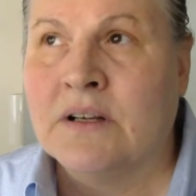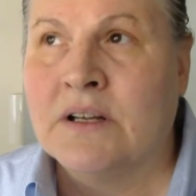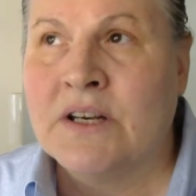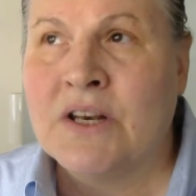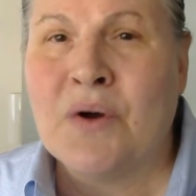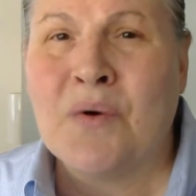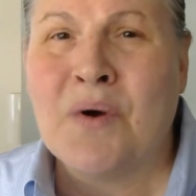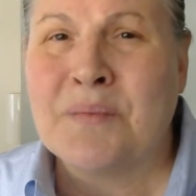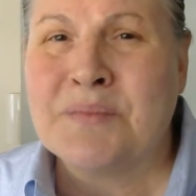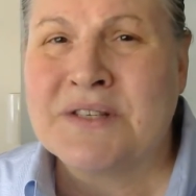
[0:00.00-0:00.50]

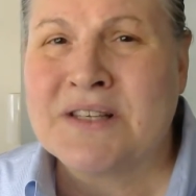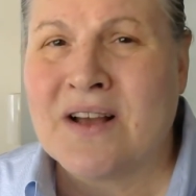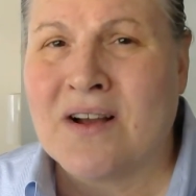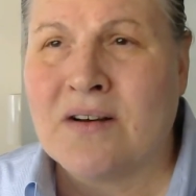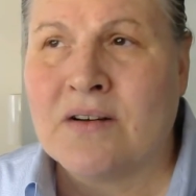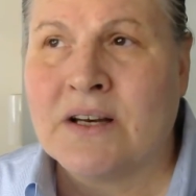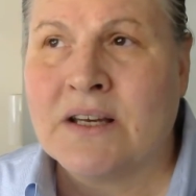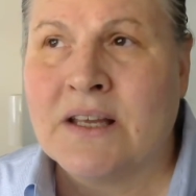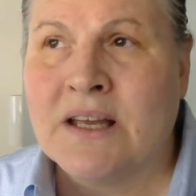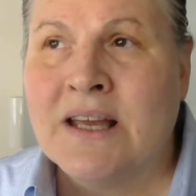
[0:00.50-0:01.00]
No, I'm
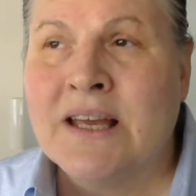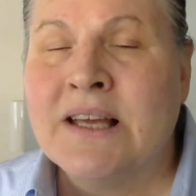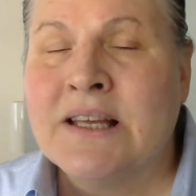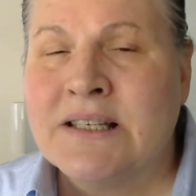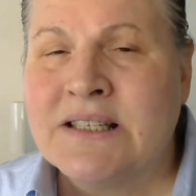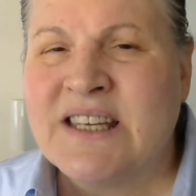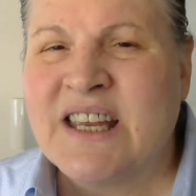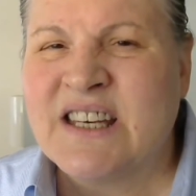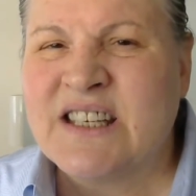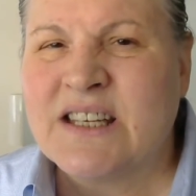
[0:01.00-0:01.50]
sorry,
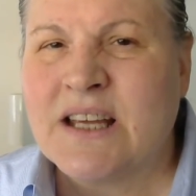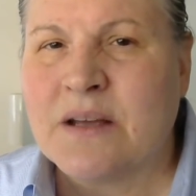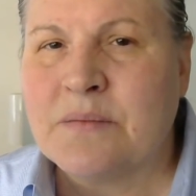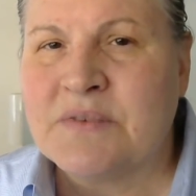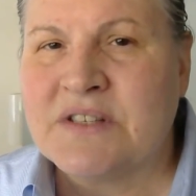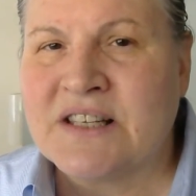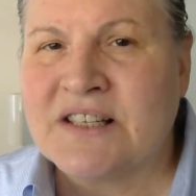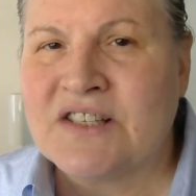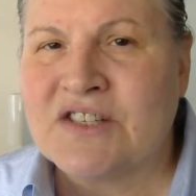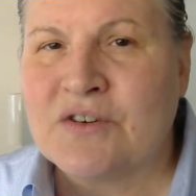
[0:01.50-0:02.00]
10
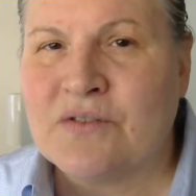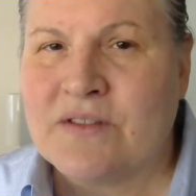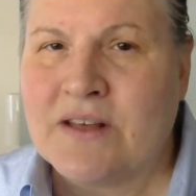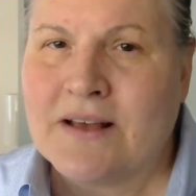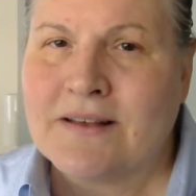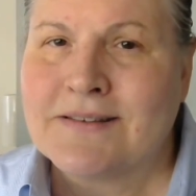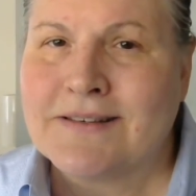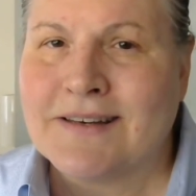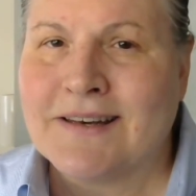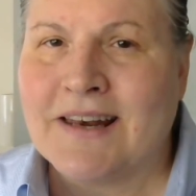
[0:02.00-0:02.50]
times since
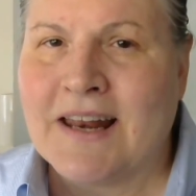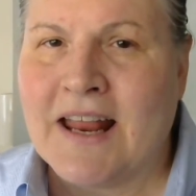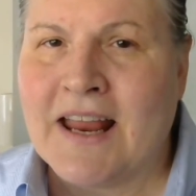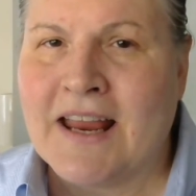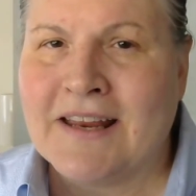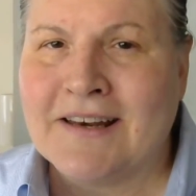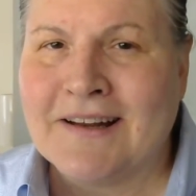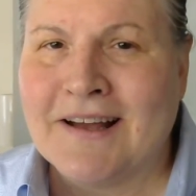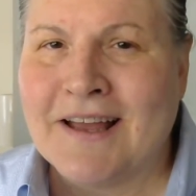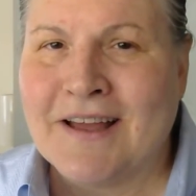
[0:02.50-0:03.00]

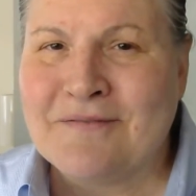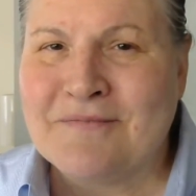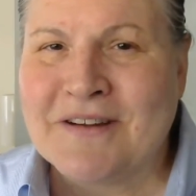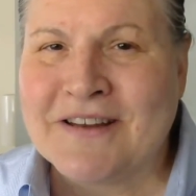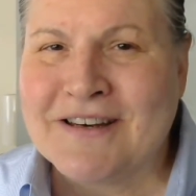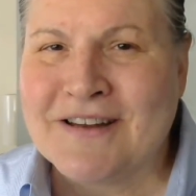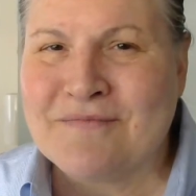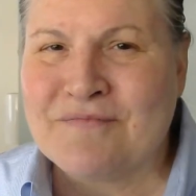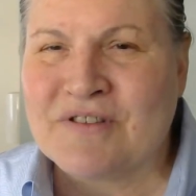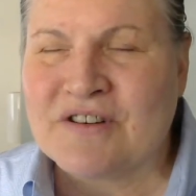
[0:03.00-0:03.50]
2008. I had my
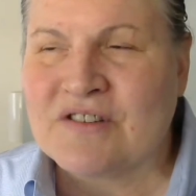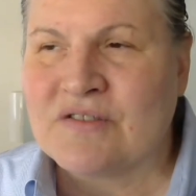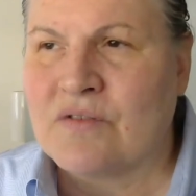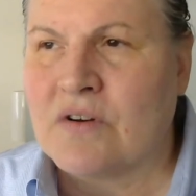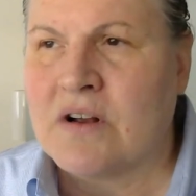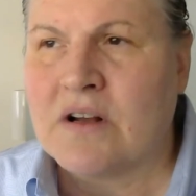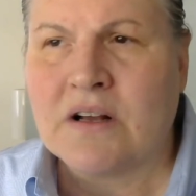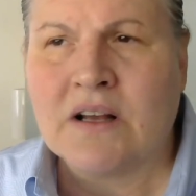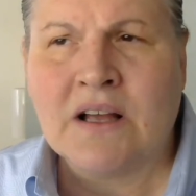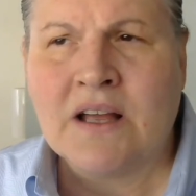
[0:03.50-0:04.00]
numbers
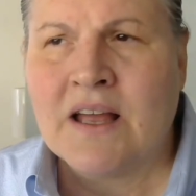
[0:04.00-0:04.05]
wrong.